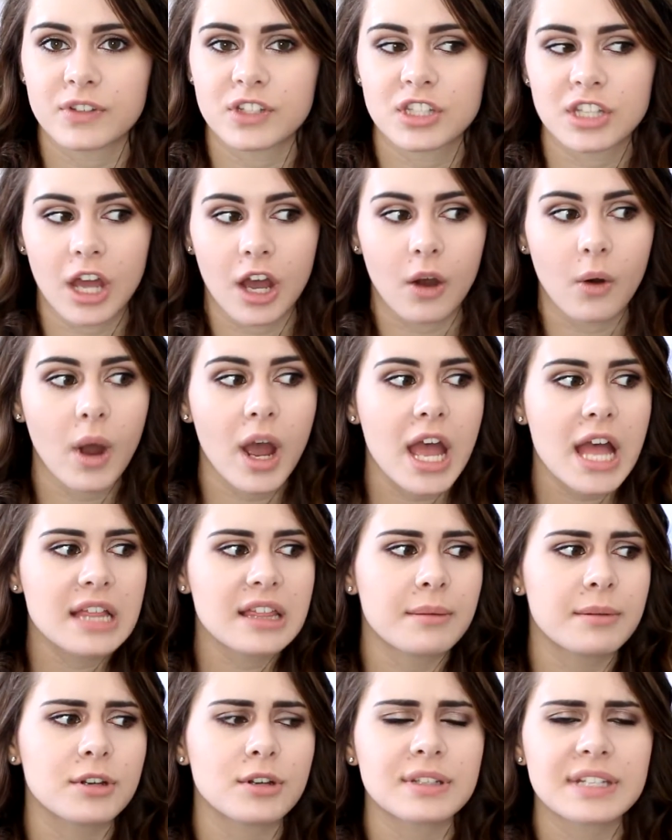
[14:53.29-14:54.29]
So
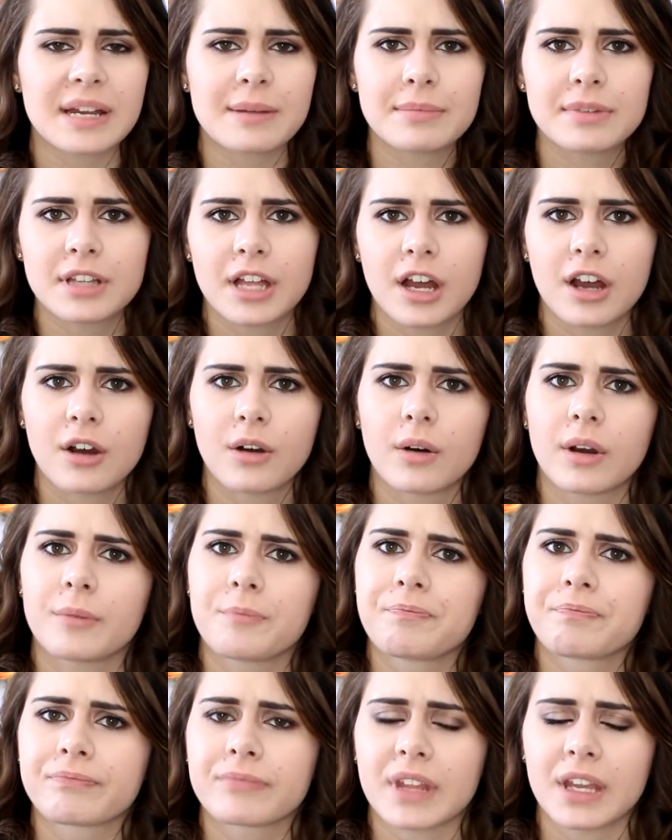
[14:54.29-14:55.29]
let me know down below
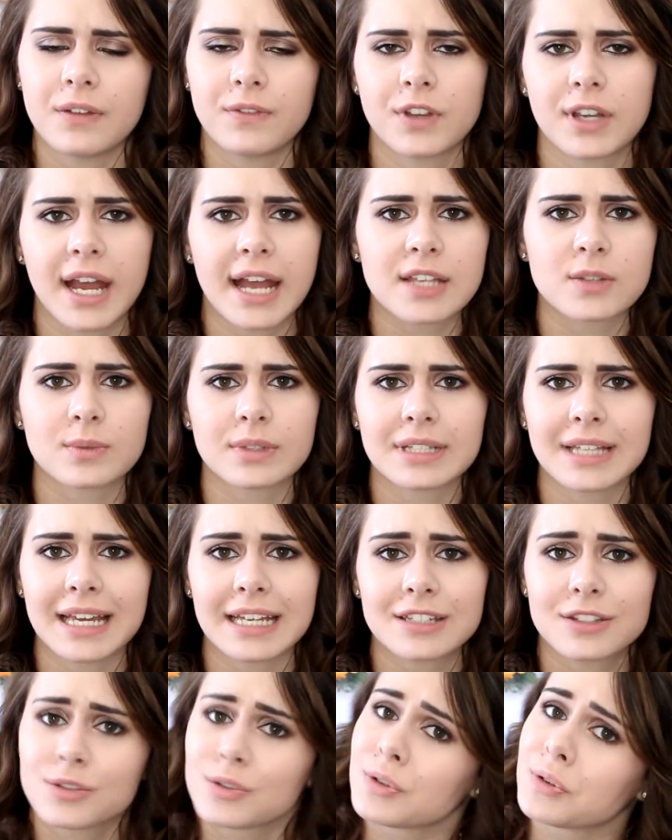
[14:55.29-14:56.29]
if you guys would
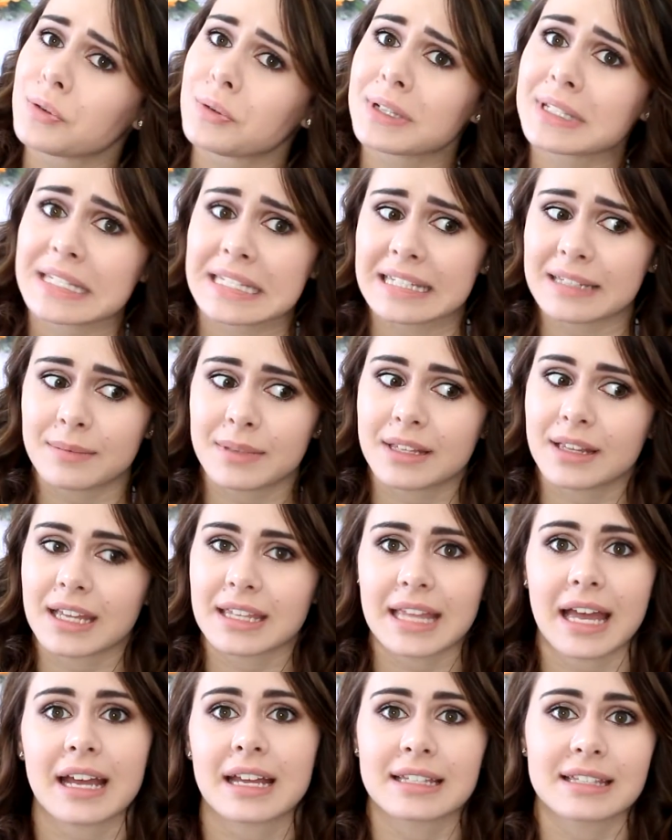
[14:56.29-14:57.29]
like to see something
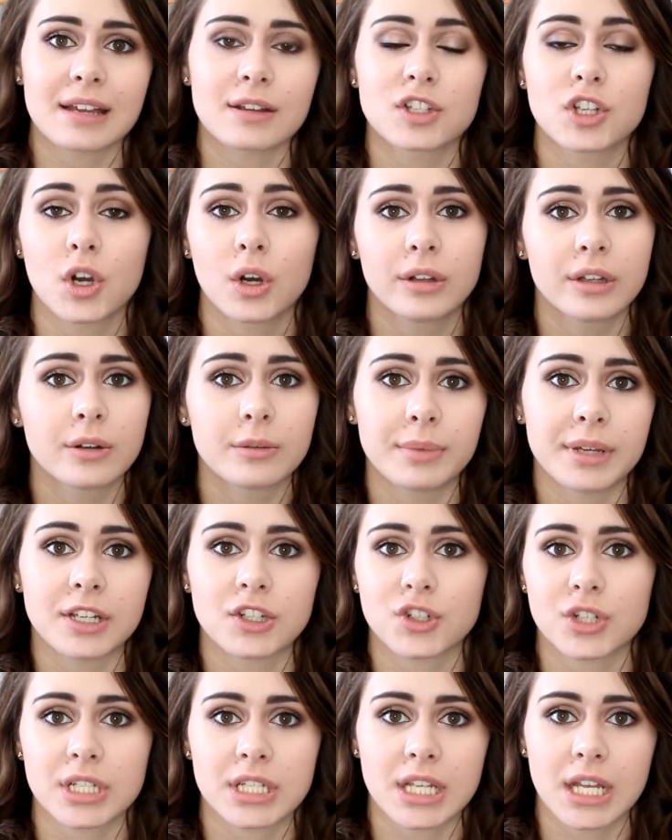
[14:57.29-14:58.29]
like that, because I totally would be
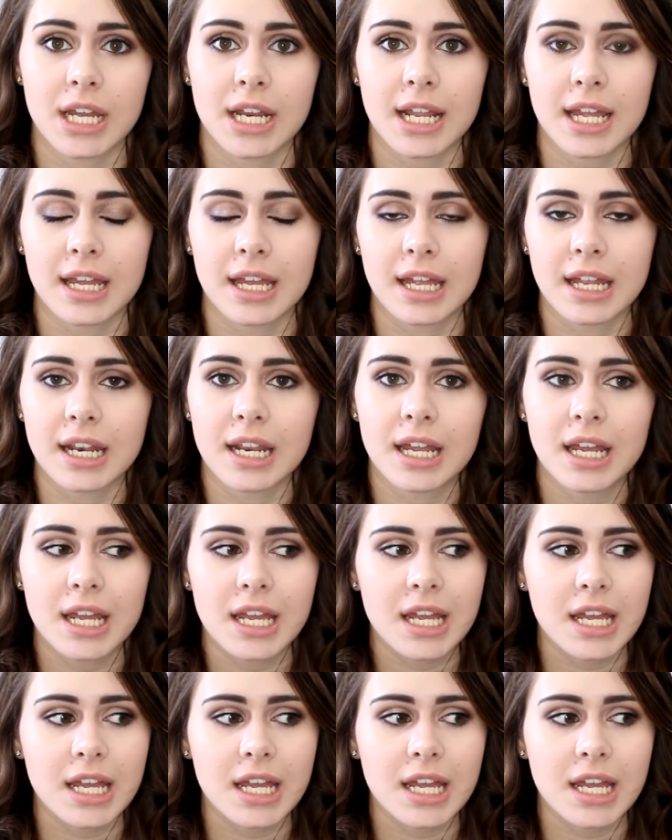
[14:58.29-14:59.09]
interested in